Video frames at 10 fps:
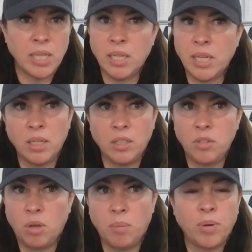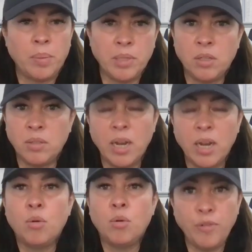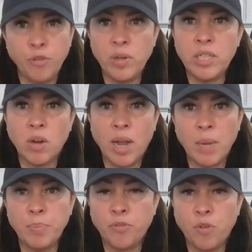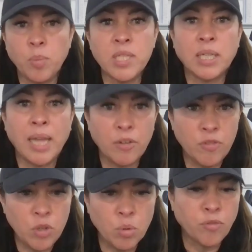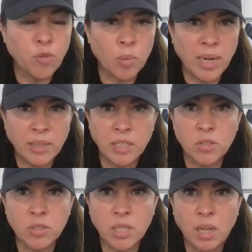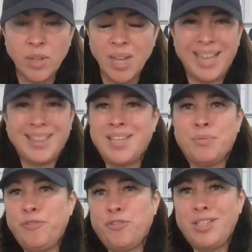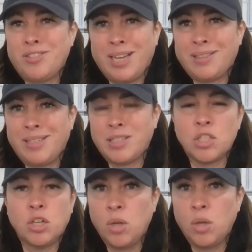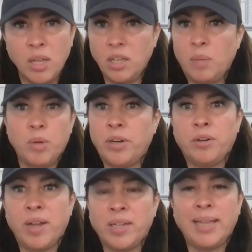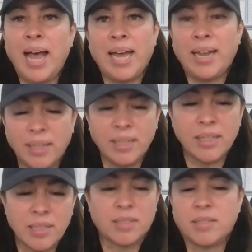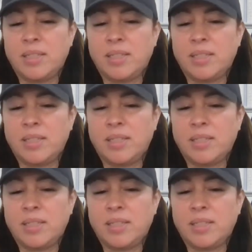it again. You all probably know that referees are high performers, and a lot of you were former athletes yourself. I think referees are athletes. So y'all be running around a lot. Like it's